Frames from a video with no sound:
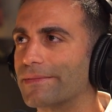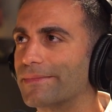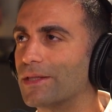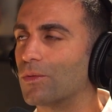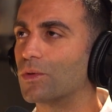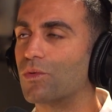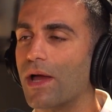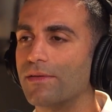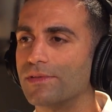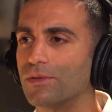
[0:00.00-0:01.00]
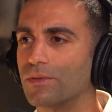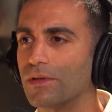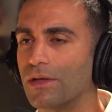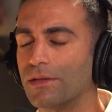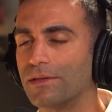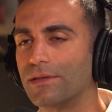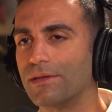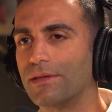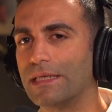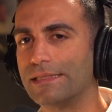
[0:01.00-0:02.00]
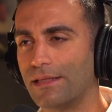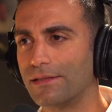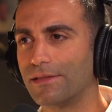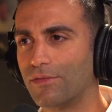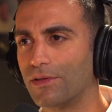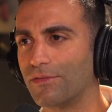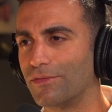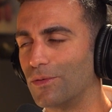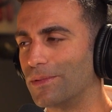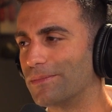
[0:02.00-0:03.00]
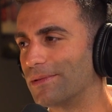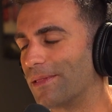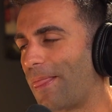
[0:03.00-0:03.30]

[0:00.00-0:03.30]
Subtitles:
What drives you?" And he said this in front of a few people,